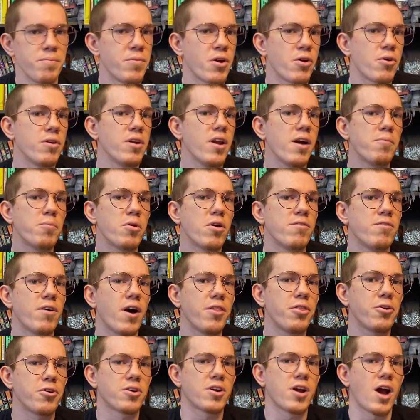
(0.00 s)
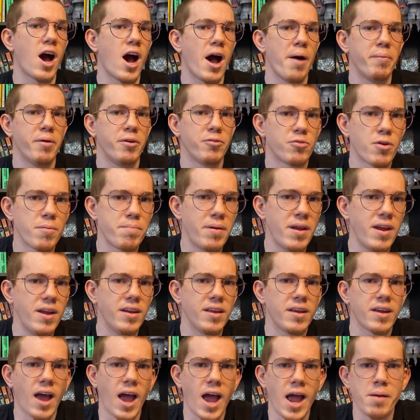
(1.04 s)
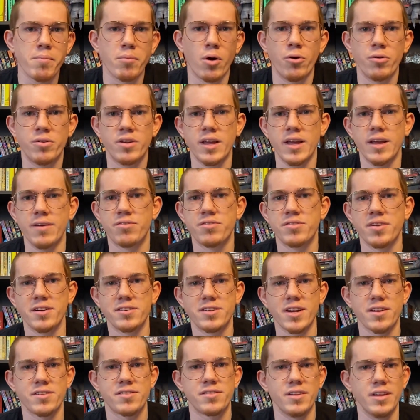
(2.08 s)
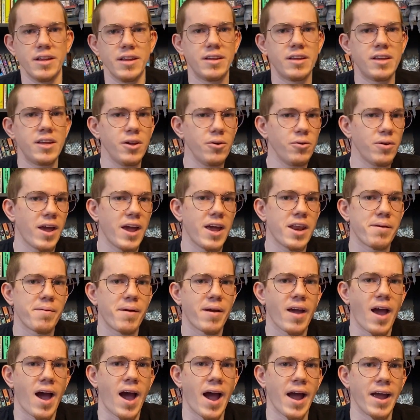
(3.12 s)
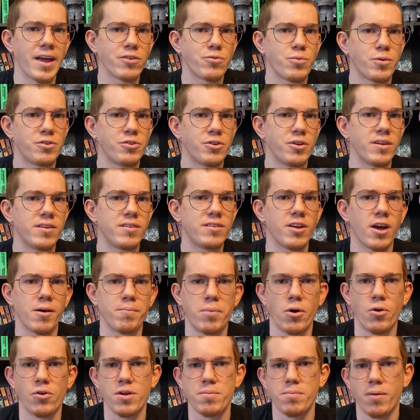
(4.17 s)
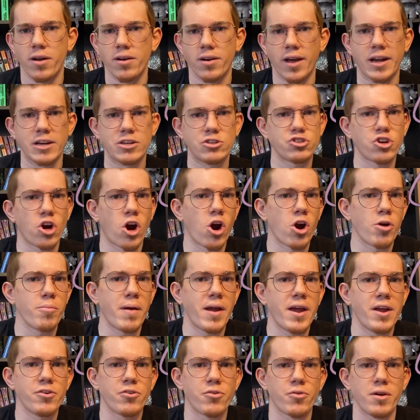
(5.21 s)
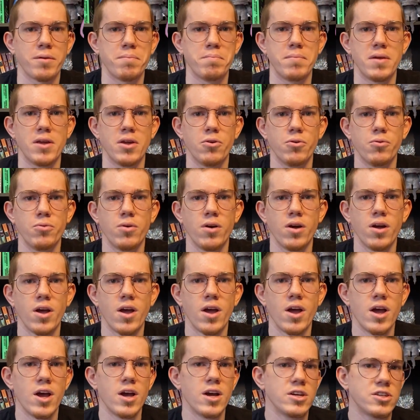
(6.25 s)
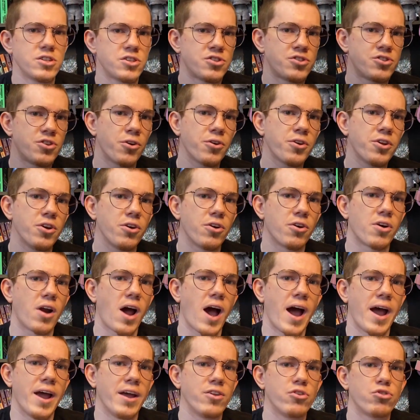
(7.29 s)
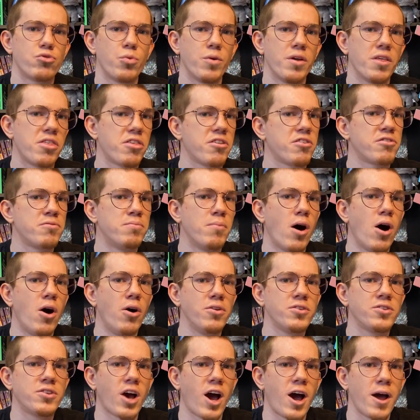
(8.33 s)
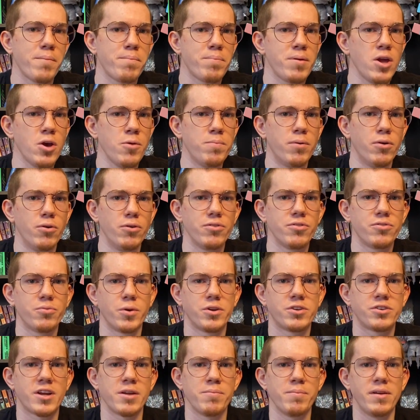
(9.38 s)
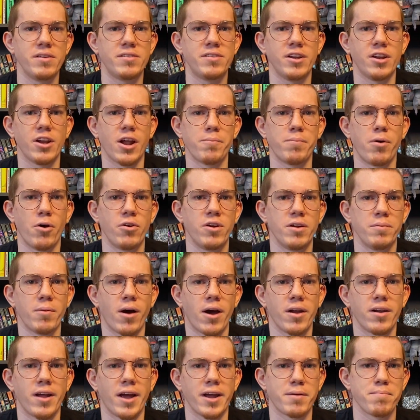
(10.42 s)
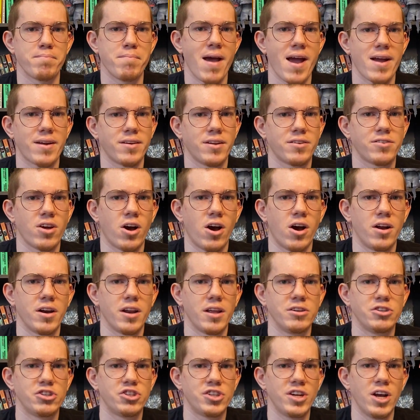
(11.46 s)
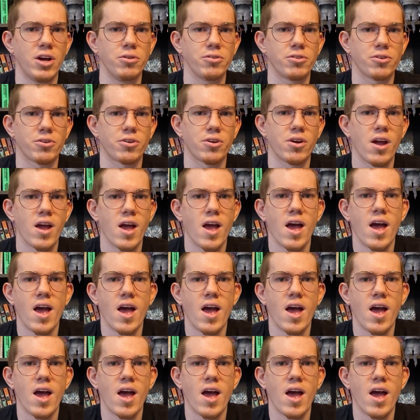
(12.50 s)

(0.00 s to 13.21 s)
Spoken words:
There are a number of other common repeating eye motifs, such as the cute anime eyes, which you can see on Pokemon like Charmander and Mew, circular eyes with small dot pupils, which can be seen on Pokemon like Magneton and Shellder,